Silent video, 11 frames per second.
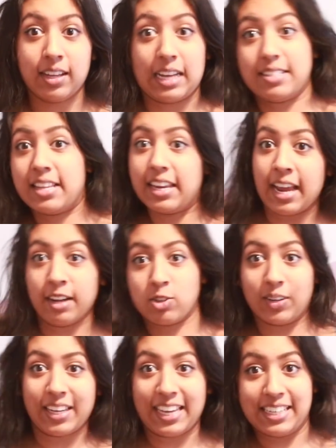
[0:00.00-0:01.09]
As they
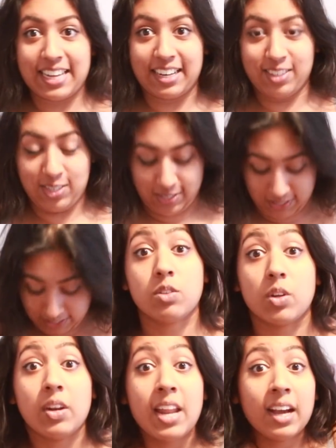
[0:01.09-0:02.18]
naturally intend to.
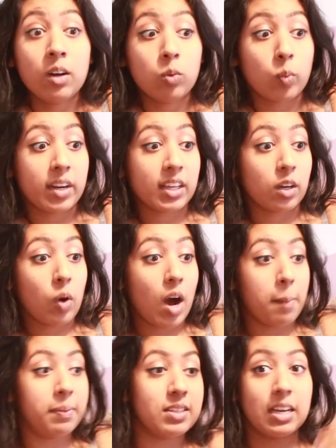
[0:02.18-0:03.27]
So now when I go
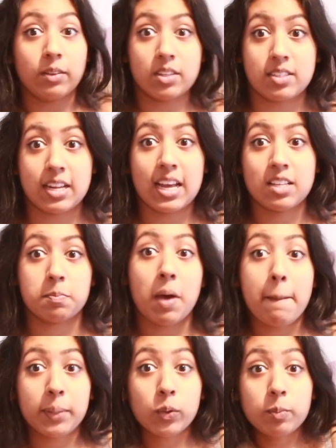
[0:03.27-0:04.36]
up and down the stairs, my
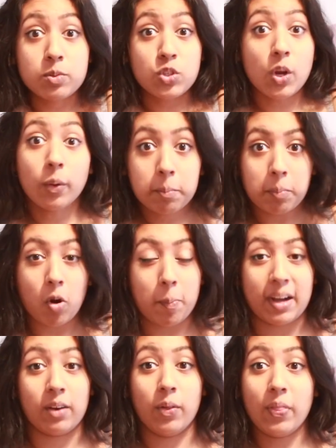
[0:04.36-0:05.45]
boobs don't pop
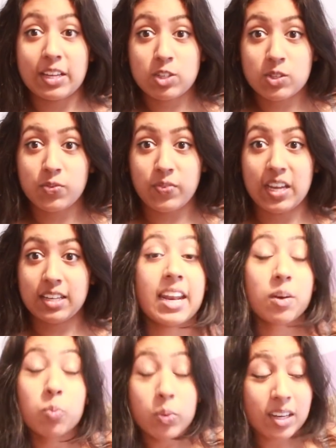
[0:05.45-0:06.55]
out. They just fit, and
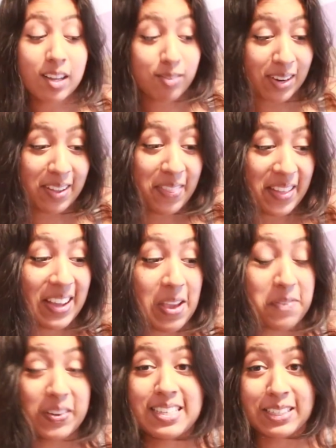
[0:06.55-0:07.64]
I wouldn't have learned that
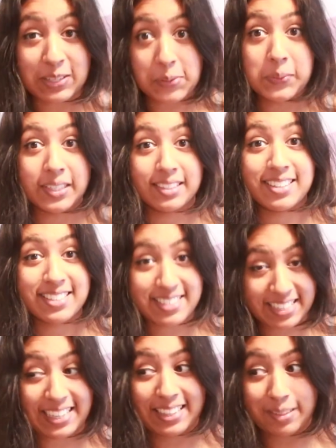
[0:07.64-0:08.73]
if I didn't go in to
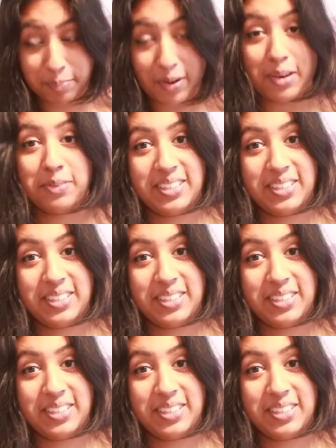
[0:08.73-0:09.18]
see the bra